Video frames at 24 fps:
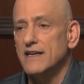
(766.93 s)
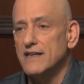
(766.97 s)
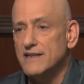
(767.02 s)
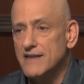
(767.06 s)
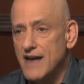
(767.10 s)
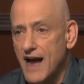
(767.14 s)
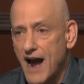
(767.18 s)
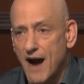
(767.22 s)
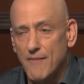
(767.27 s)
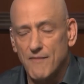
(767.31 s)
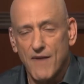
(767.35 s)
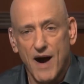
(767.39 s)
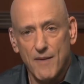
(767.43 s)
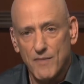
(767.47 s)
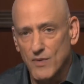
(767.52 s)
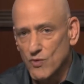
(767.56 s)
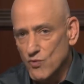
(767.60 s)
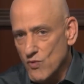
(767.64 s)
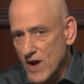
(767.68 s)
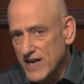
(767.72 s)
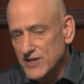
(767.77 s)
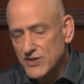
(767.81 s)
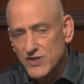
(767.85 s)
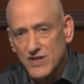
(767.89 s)
me.
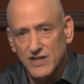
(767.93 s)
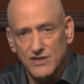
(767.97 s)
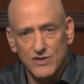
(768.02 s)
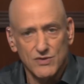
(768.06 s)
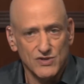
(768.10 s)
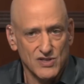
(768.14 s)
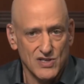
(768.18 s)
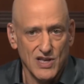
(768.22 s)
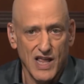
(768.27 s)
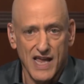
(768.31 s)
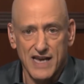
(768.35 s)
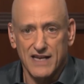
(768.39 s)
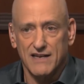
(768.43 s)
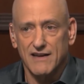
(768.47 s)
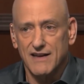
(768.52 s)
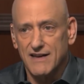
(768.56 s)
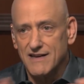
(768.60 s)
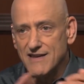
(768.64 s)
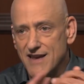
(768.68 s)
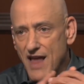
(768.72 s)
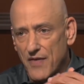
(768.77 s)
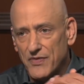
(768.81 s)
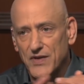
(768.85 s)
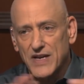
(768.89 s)
I'm erasing the
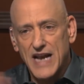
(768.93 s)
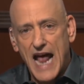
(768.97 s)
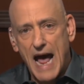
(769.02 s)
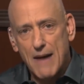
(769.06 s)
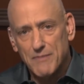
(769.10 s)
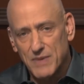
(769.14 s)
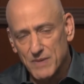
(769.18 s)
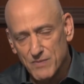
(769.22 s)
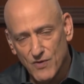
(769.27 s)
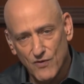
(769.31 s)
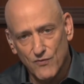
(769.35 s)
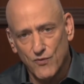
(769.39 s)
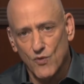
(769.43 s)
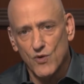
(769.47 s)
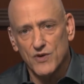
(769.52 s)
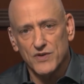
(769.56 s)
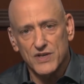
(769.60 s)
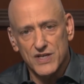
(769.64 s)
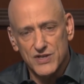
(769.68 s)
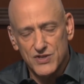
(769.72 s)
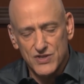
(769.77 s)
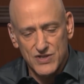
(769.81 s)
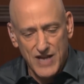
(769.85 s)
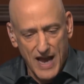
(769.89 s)
slate. Nothing happened
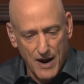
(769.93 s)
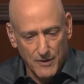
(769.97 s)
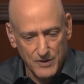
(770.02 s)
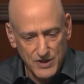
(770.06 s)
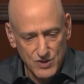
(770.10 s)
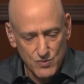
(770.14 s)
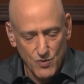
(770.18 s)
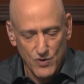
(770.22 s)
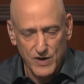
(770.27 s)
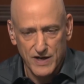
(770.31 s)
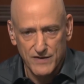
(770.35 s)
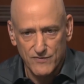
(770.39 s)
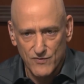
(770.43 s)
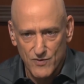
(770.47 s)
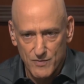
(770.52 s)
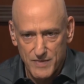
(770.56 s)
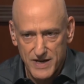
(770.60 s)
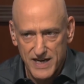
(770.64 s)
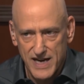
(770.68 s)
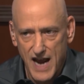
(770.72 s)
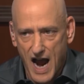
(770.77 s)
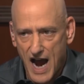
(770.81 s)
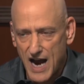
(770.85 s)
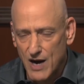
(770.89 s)
before this. Now he's
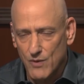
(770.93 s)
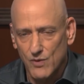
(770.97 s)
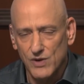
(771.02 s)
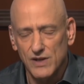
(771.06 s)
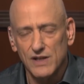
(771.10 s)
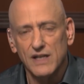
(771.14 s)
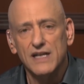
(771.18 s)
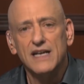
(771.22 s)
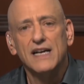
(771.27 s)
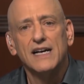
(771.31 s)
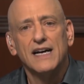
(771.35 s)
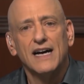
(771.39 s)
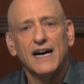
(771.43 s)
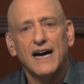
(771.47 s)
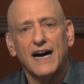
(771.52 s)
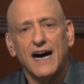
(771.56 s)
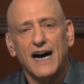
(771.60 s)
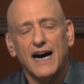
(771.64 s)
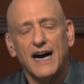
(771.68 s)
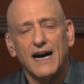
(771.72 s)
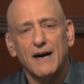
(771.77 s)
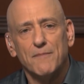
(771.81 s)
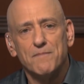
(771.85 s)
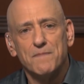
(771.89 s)
working for me. I will
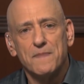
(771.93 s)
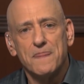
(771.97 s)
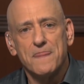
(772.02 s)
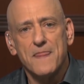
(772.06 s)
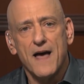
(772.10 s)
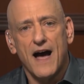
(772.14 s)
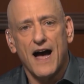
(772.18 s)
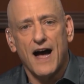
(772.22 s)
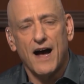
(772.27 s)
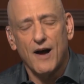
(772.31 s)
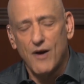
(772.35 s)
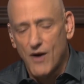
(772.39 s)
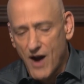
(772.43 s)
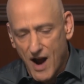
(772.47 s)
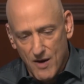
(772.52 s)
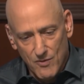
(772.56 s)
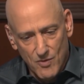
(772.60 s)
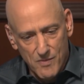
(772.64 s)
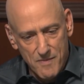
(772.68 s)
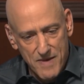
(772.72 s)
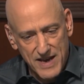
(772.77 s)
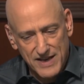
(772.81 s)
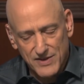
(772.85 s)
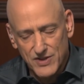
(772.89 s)

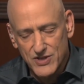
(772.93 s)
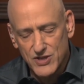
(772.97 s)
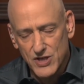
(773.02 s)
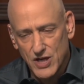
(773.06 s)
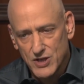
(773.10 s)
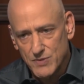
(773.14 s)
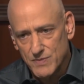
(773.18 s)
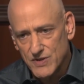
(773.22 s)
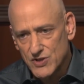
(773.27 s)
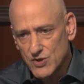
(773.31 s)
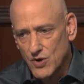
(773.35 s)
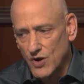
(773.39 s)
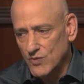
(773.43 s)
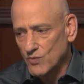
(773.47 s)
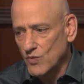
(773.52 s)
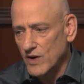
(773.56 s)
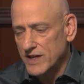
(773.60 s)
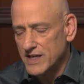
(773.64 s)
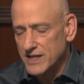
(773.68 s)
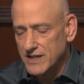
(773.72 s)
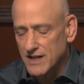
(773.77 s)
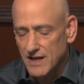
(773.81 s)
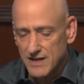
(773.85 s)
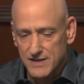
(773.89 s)
make the
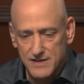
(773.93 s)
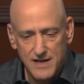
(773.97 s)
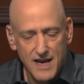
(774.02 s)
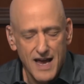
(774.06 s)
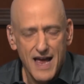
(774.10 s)
judgments on what he